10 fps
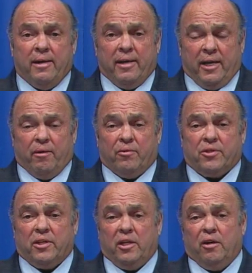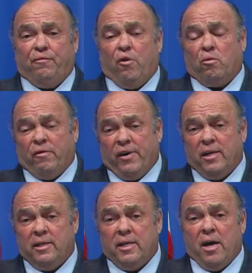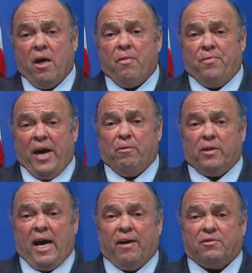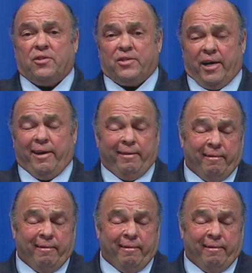here in the city of Fall River, they would have to say,